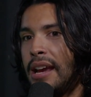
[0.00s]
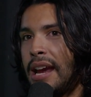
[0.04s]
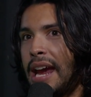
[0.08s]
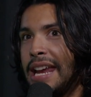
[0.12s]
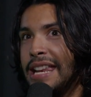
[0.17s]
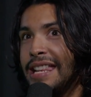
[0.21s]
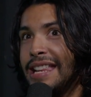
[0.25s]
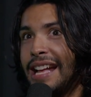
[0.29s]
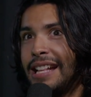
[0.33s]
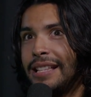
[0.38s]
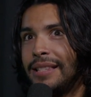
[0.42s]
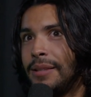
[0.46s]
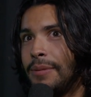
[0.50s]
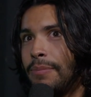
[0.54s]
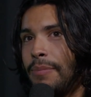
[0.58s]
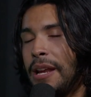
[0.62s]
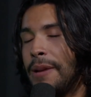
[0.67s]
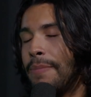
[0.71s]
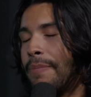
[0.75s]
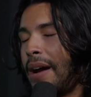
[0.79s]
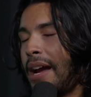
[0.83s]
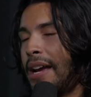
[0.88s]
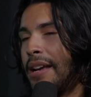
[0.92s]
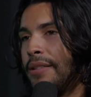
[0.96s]
that's
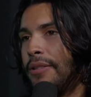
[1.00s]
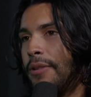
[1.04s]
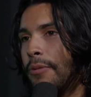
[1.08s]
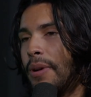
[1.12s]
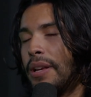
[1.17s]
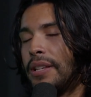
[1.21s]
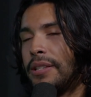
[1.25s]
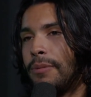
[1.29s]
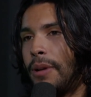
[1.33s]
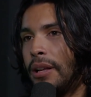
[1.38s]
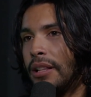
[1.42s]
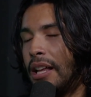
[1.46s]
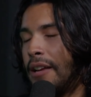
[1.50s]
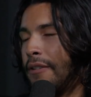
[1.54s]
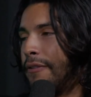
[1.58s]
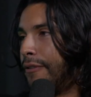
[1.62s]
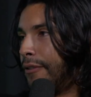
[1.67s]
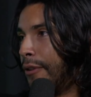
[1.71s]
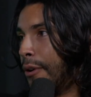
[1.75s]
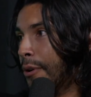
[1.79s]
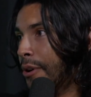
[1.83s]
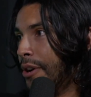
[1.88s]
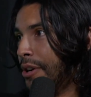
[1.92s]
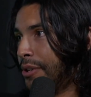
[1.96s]
made the rest of my life
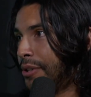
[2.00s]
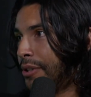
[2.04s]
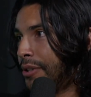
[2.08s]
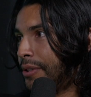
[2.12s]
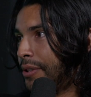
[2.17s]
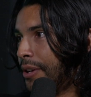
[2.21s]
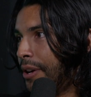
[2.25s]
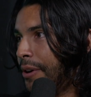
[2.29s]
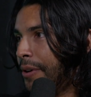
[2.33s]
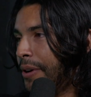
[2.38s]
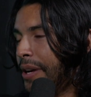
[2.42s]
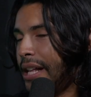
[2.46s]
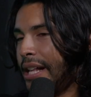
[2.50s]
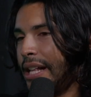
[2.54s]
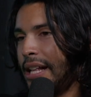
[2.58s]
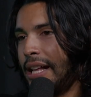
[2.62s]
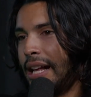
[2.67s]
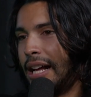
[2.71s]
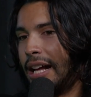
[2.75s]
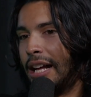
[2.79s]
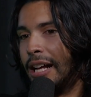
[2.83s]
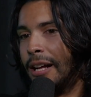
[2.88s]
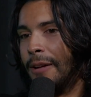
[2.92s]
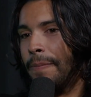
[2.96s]
flourish. So
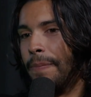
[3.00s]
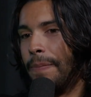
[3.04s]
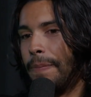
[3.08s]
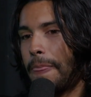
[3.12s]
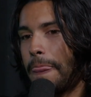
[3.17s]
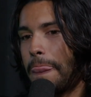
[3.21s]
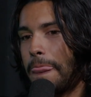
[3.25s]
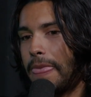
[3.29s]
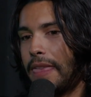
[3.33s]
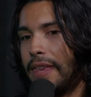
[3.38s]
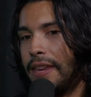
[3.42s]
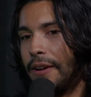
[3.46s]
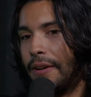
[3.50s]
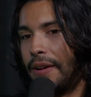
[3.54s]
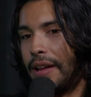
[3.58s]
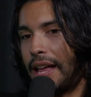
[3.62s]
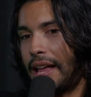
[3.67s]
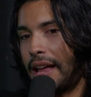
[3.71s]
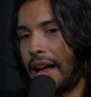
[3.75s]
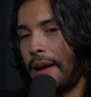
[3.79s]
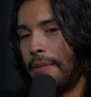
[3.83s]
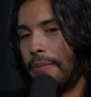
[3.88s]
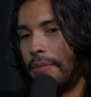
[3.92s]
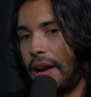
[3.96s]
I'm
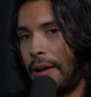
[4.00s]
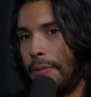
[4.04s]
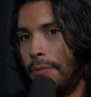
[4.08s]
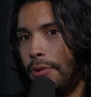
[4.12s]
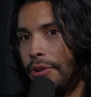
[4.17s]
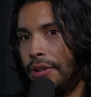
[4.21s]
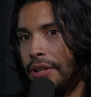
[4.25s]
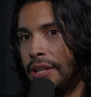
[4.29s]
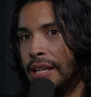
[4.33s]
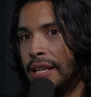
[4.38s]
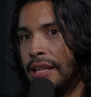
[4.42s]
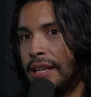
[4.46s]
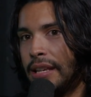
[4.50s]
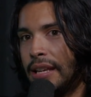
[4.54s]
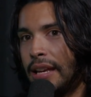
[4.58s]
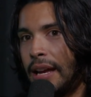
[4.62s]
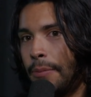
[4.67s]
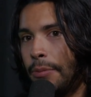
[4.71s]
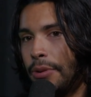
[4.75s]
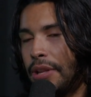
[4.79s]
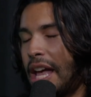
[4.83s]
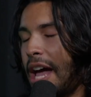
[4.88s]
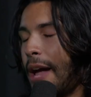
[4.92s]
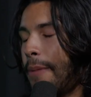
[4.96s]
really
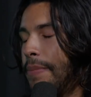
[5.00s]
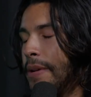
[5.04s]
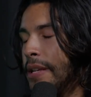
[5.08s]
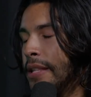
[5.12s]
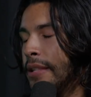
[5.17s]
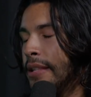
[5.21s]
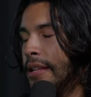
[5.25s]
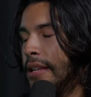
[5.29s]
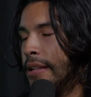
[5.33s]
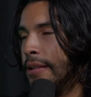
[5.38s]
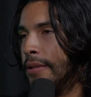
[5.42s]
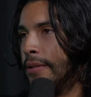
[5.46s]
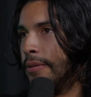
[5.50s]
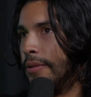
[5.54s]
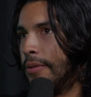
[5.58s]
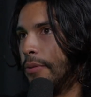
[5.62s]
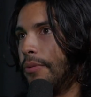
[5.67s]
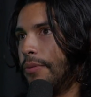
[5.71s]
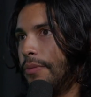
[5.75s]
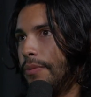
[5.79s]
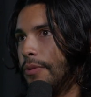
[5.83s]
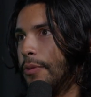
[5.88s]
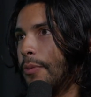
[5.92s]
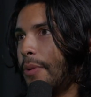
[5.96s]
happy
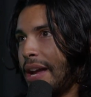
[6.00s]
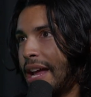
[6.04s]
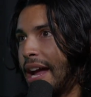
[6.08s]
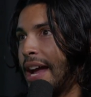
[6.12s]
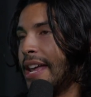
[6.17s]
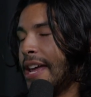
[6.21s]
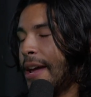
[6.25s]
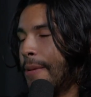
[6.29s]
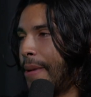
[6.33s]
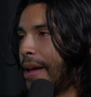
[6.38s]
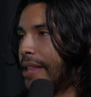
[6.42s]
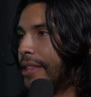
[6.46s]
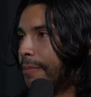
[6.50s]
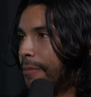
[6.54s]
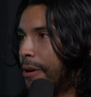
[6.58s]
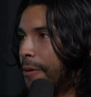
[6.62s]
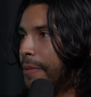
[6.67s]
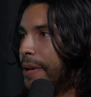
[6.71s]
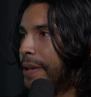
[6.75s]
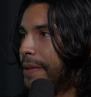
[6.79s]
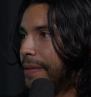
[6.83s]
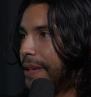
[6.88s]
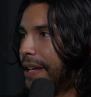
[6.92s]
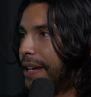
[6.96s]
in the way I am at the
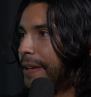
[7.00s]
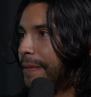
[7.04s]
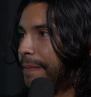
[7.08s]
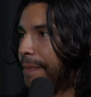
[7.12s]
moment. Yeah.